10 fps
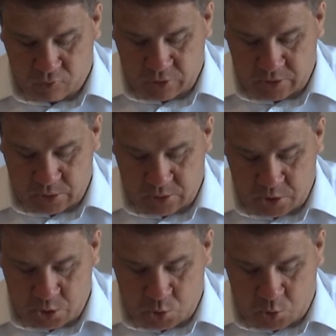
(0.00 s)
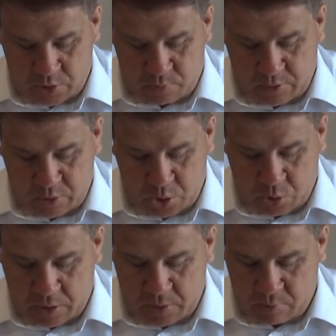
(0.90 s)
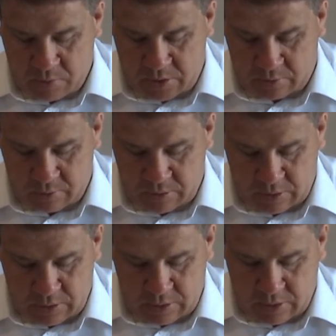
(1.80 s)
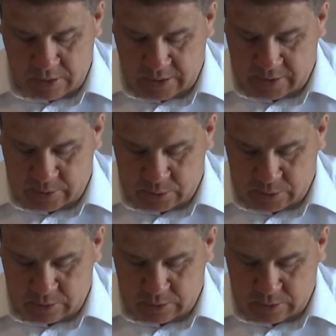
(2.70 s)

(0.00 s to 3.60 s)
region and destroys buildings throughout the Middle East.